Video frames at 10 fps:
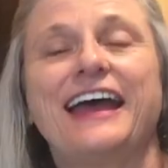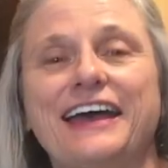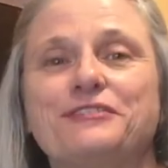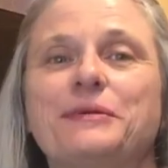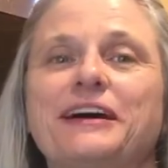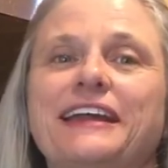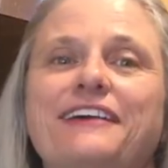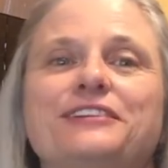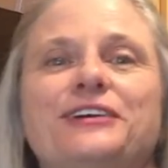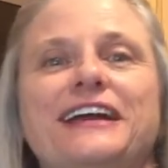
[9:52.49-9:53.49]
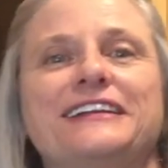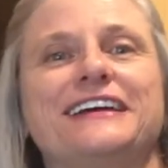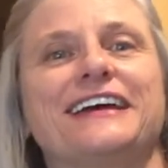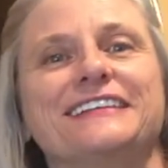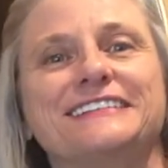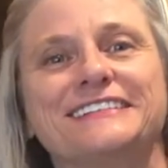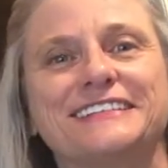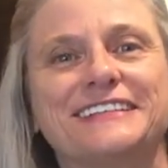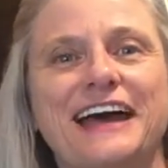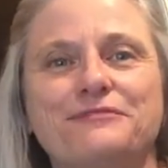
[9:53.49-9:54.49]
Everybody have a great day. This is
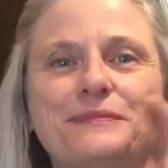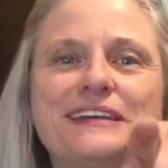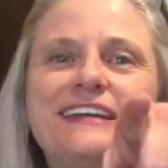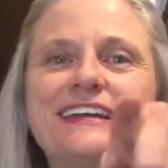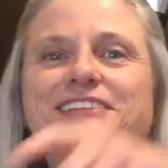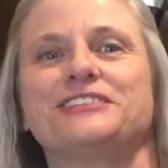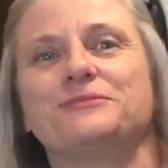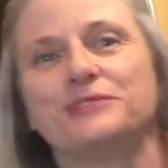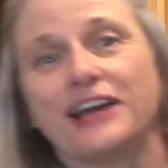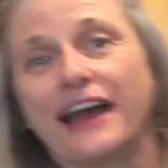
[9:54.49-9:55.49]
the Laugh Pig Kitchen. We're